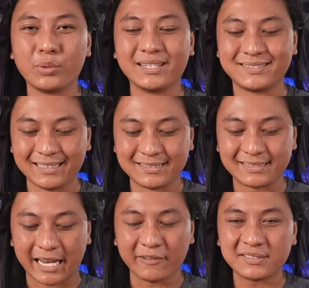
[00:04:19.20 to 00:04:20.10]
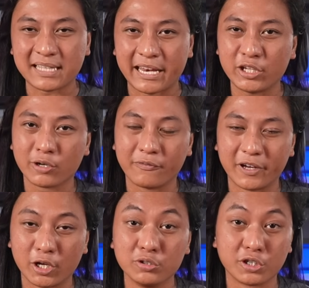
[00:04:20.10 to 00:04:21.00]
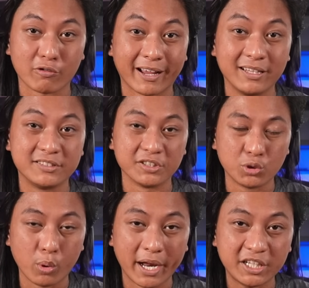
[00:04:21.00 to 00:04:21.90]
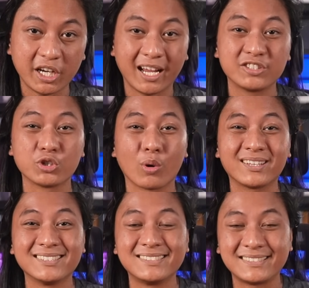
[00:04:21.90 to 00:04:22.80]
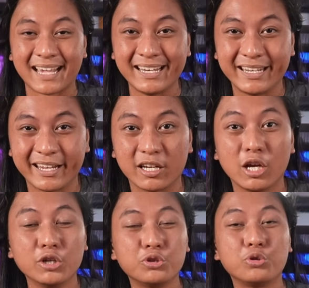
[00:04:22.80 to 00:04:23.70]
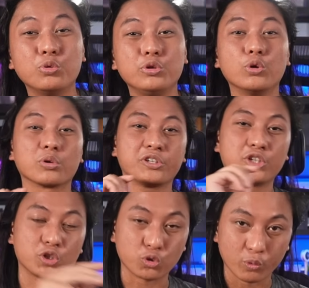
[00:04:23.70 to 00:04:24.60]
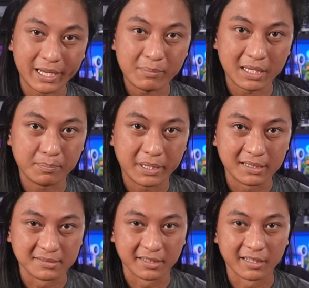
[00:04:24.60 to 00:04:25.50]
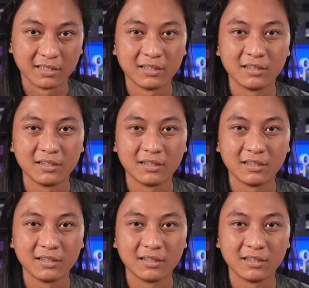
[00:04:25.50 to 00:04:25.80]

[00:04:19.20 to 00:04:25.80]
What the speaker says: is instead of sending your video directly to Twitch, it's going to send it to your streaming PC. So